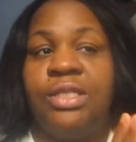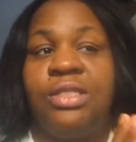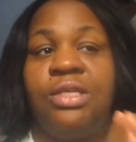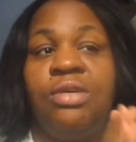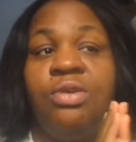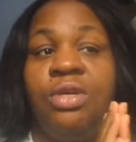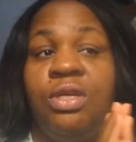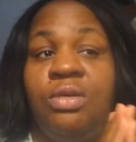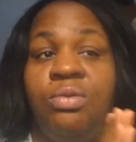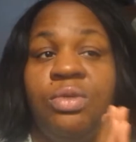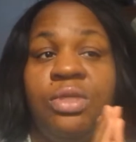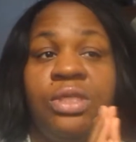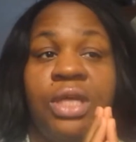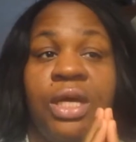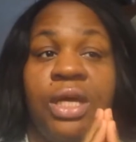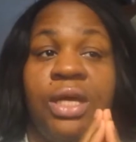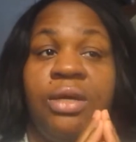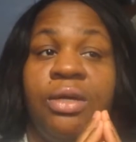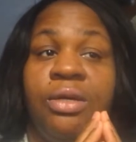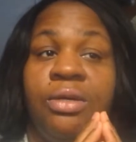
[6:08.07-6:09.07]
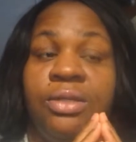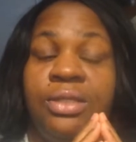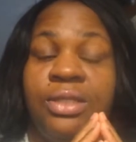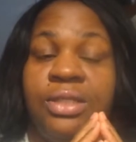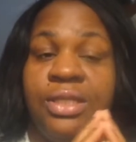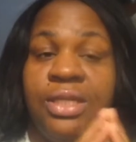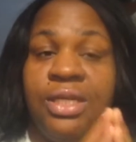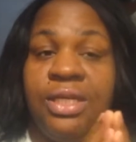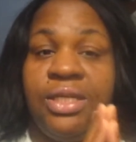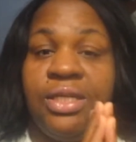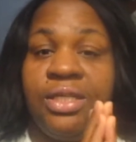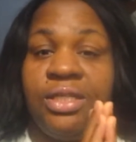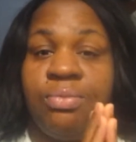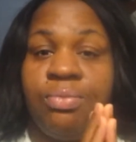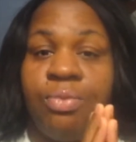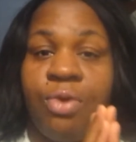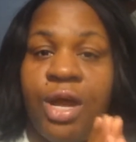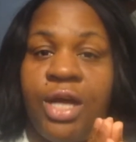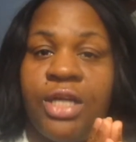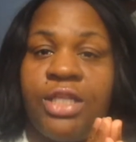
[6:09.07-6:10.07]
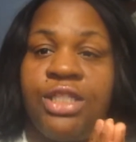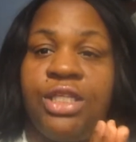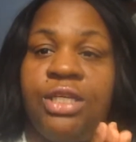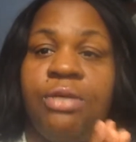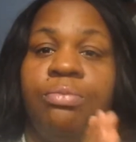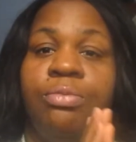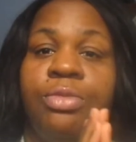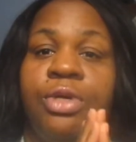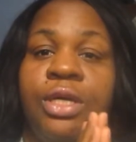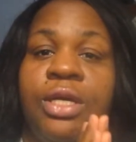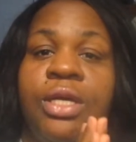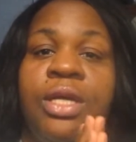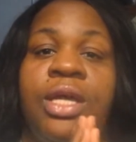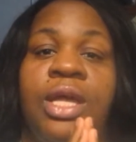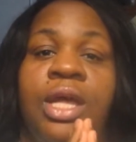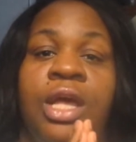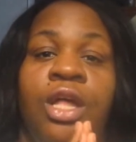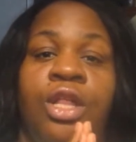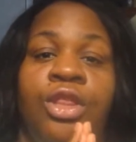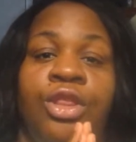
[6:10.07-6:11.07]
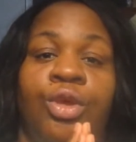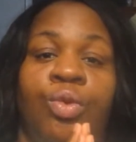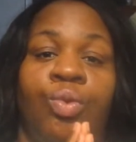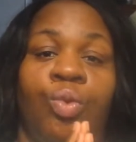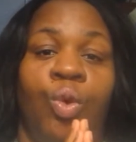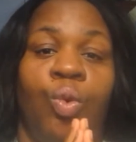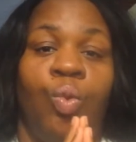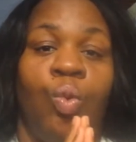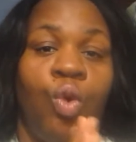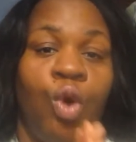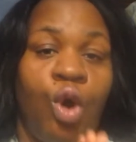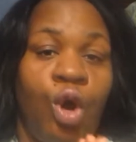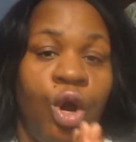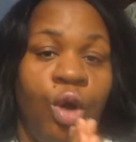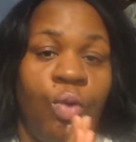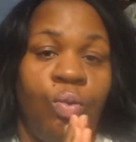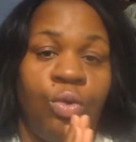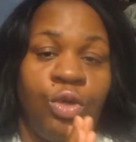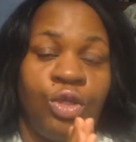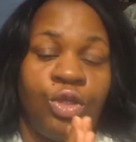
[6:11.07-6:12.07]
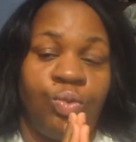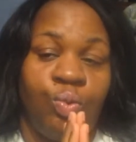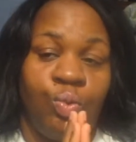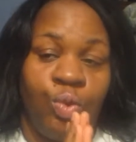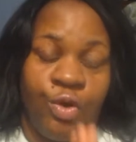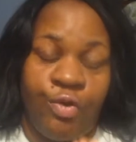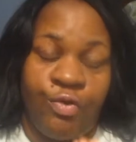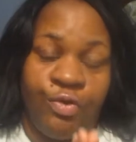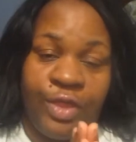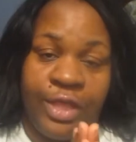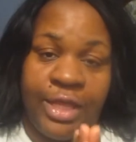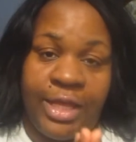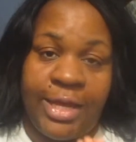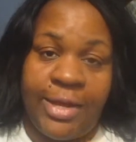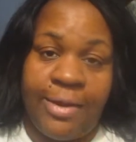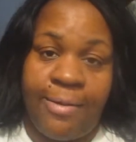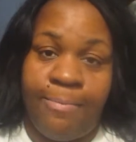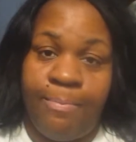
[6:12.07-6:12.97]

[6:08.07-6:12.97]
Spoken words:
So it was a tedious project, but the reward was worth it.